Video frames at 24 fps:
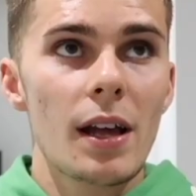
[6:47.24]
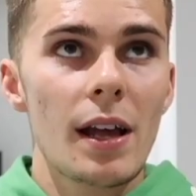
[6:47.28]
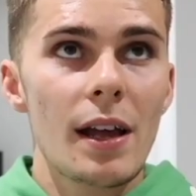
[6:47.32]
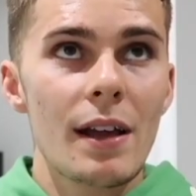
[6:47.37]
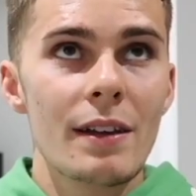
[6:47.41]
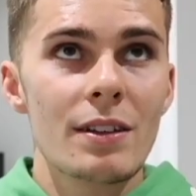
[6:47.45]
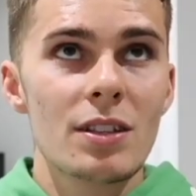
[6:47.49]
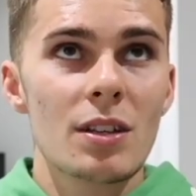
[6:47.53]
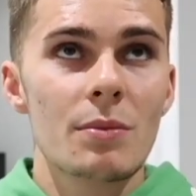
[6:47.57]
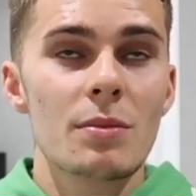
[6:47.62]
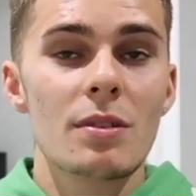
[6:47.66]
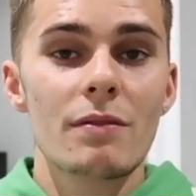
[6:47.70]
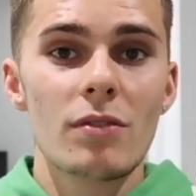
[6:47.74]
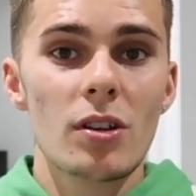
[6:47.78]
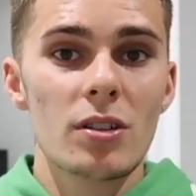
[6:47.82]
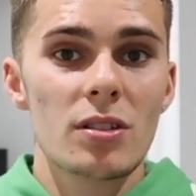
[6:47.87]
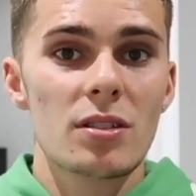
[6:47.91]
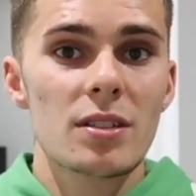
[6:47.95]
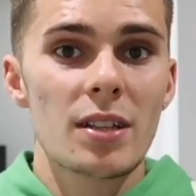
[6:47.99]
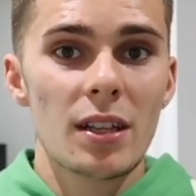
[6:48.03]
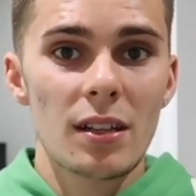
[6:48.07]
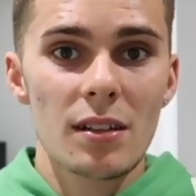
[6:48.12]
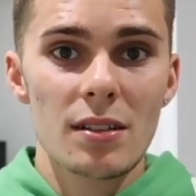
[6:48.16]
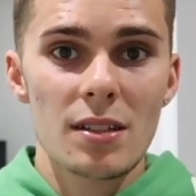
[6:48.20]
in terms of
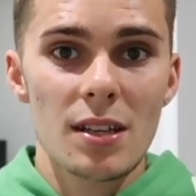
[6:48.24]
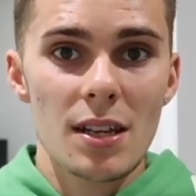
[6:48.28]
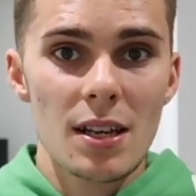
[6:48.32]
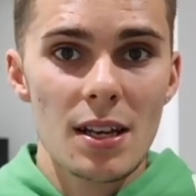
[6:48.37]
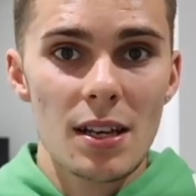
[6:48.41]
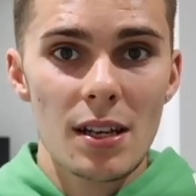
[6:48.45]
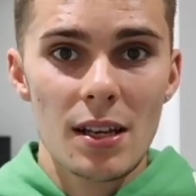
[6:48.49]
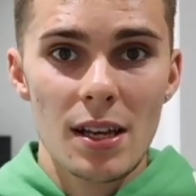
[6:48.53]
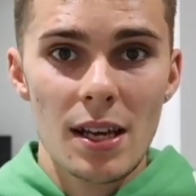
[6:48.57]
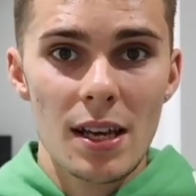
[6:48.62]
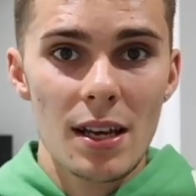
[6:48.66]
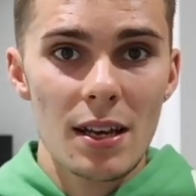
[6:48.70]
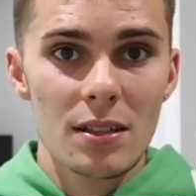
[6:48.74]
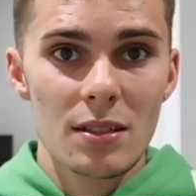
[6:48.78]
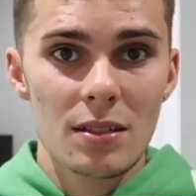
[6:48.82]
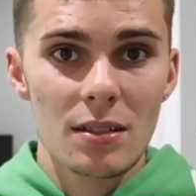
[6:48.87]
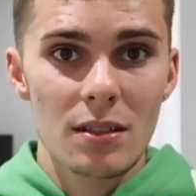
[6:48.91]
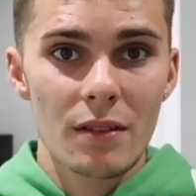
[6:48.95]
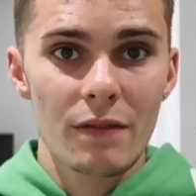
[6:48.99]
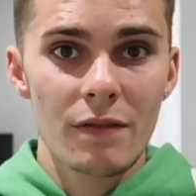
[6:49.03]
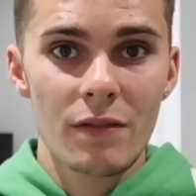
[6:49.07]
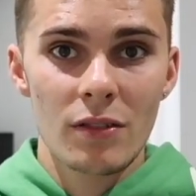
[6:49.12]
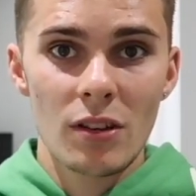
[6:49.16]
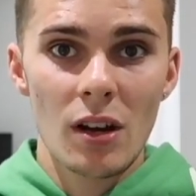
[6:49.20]
versatility, it
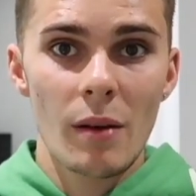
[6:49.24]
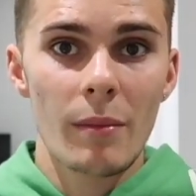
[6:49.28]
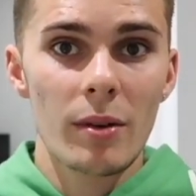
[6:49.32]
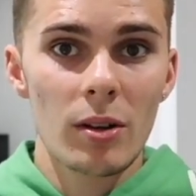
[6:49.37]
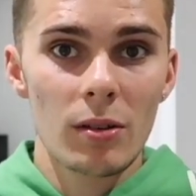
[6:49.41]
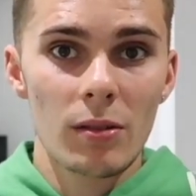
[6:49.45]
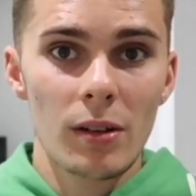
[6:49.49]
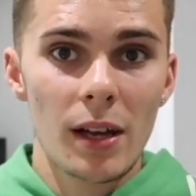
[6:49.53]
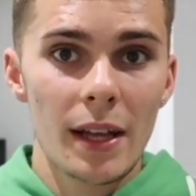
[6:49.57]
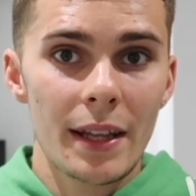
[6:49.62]
is phenomenal.